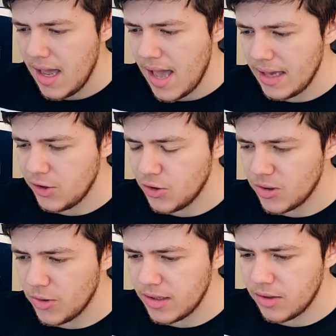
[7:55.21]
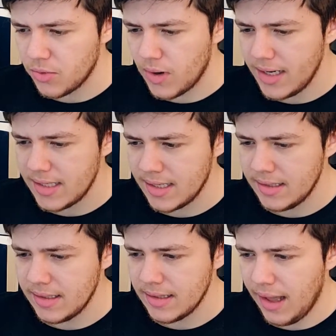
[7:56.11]
a good look into the writing
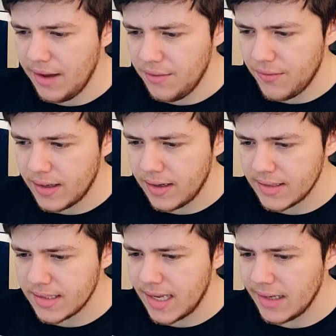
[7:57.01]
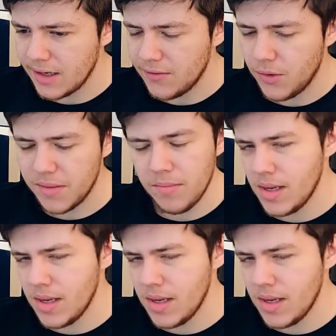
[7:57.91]
life and an understanding of what it